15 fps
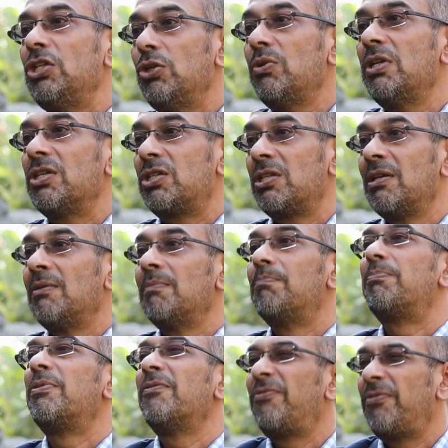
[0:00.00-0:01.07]
units
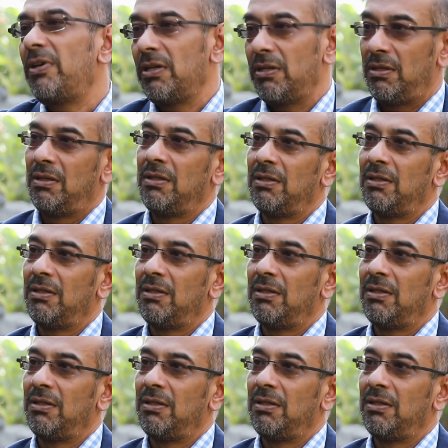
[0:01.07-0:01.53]
prefer